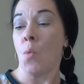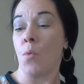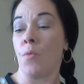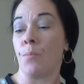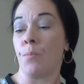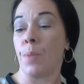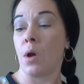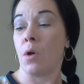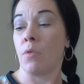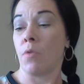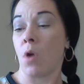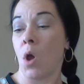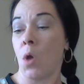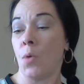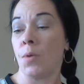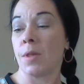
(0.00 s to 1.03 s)
with Pearl
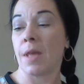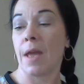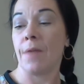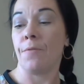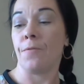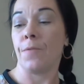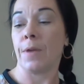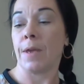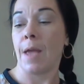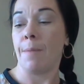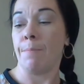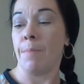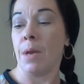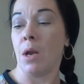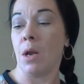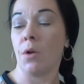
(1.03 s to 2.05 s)
Rose and Forget
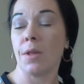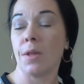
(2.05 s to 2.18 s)
Me Not